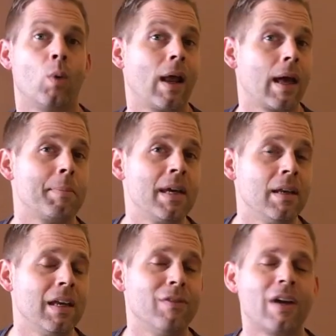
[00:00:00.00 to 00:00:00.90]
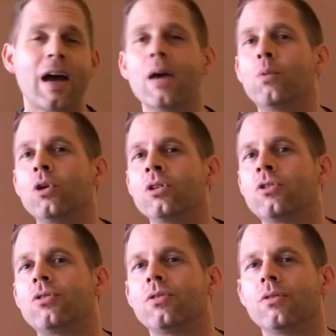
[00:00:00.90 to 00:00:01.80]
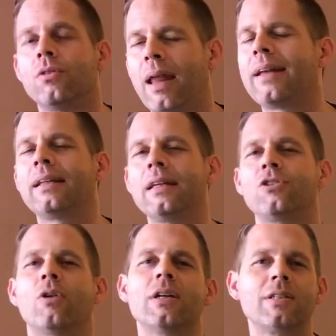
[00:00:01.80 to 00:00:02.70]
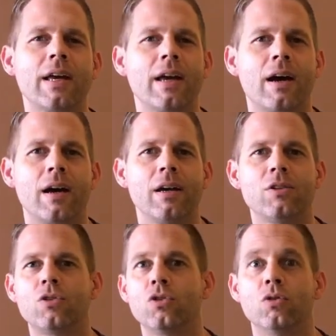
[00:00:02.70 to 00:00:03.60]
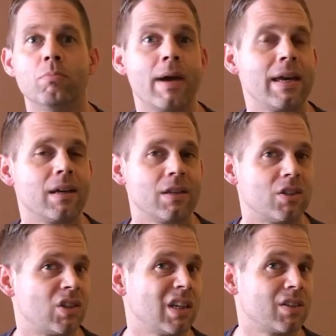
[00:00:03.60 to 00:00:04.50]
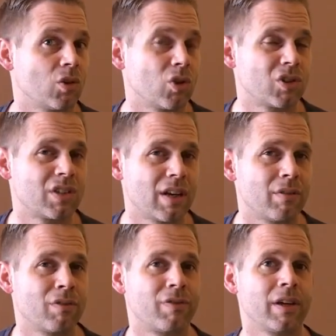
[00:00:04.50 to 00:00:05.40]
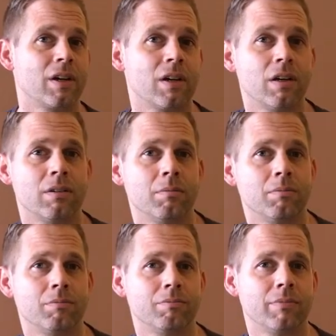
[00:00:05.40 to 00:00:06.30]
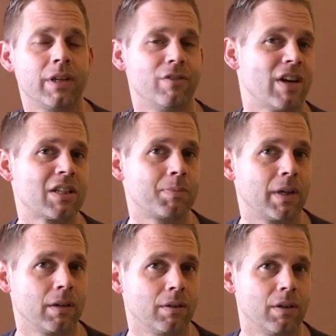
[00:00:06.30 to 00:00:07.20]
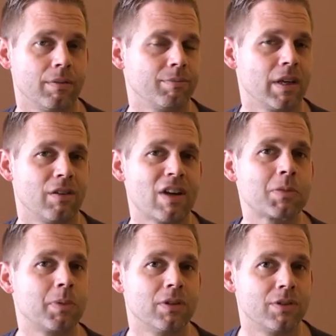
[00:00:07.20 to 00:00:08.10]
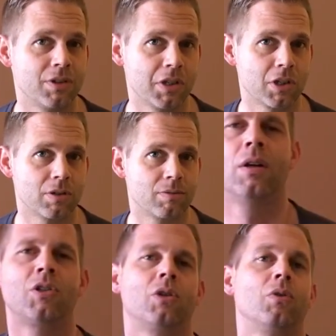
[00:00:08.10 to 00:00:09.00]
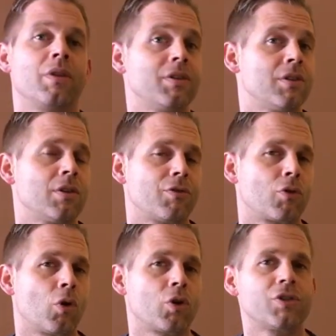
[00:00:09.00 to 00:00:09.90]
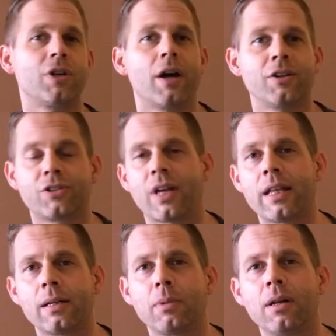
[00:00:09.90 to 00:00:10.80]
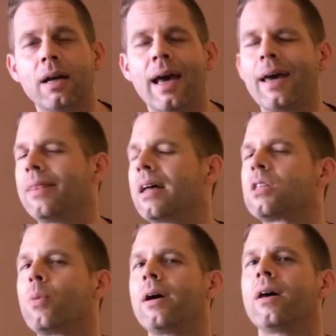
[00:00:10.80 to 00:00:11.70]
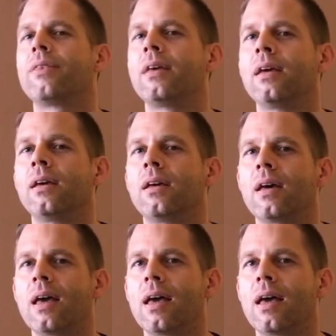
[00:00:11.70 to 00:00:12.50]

Well, I mean, even I wouldn't blindly trust AI to make a six or seven figure investment uh, investment decision. So this is of course understandable and that's why I think